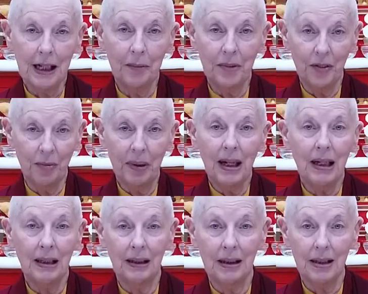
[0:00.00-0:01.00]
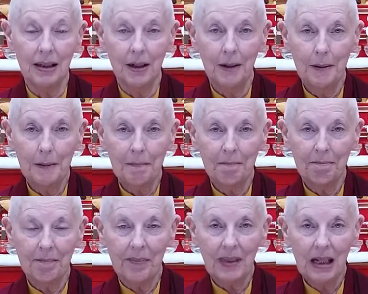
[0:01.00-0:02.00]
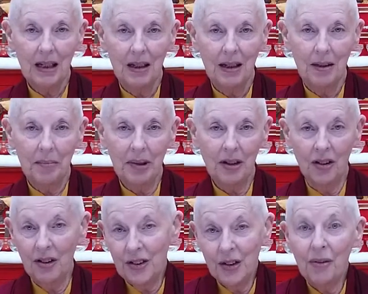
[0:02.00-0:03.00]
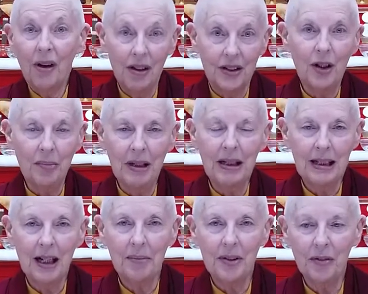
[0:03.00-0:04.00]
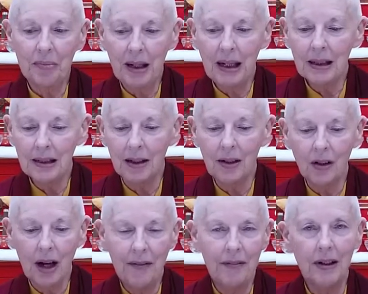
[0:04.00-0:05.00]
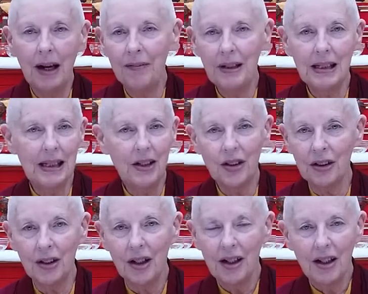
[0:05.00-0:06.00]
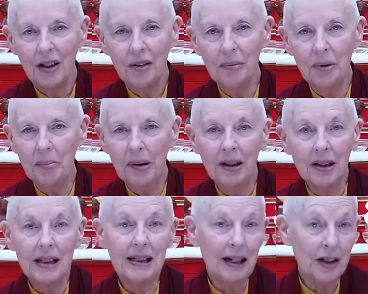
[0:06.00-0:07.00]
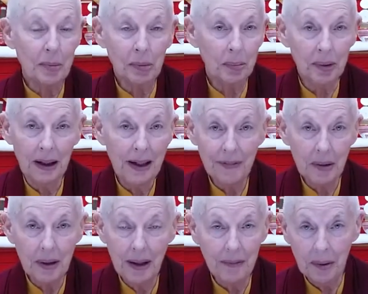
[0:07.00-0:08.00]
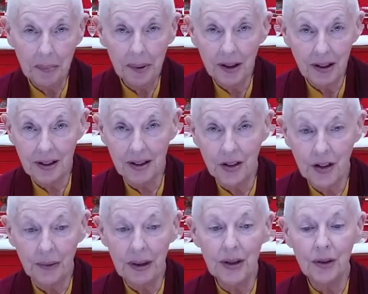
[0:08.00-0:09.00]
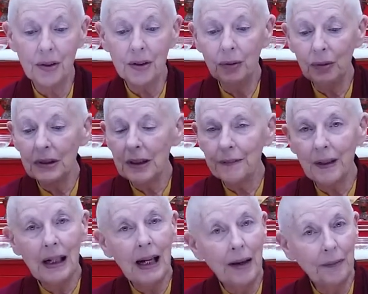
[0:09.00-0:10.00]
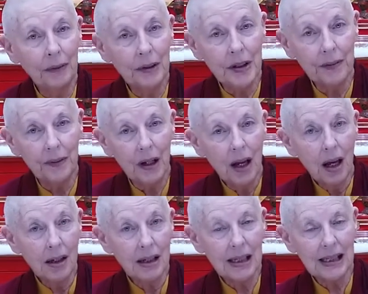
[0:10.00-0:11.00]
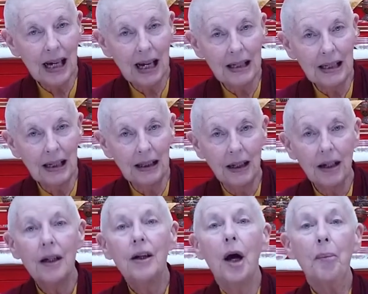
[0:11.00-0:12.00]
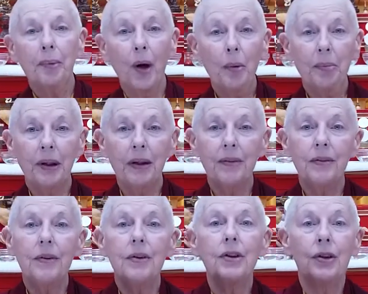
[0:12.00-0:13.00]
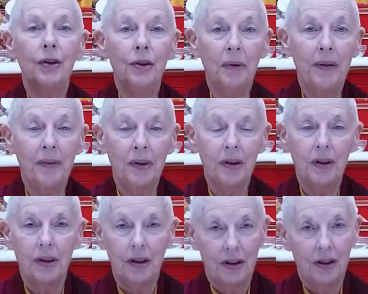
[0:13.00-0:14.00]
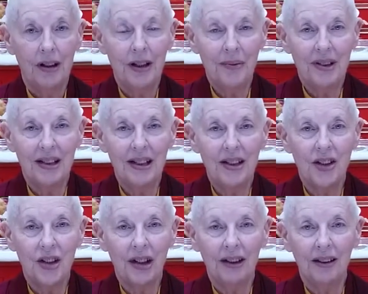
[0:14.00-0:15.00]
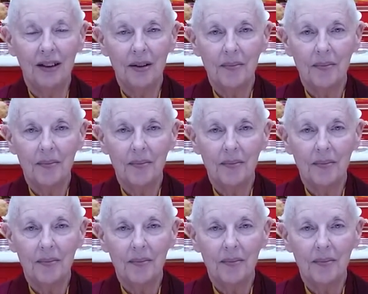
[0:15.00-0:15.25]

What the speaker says: types of beings, because there are so many types of beings, and not every teaching would be understandable by every person. So he taught all different levels of understanding appropriate to whoever he was teaching.